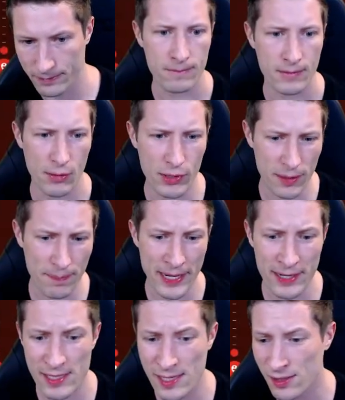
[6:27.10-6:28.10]
what the
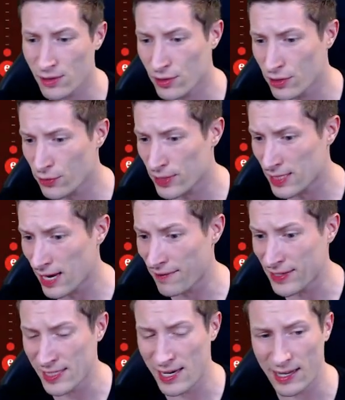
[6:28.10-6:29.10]
ping assist will do is I
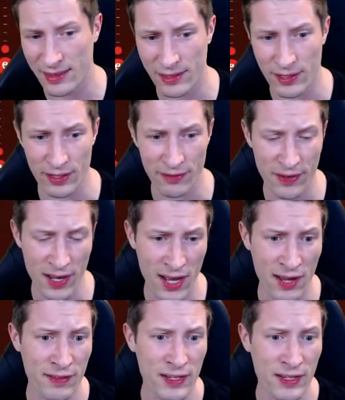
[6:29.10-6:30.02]
have it set at 35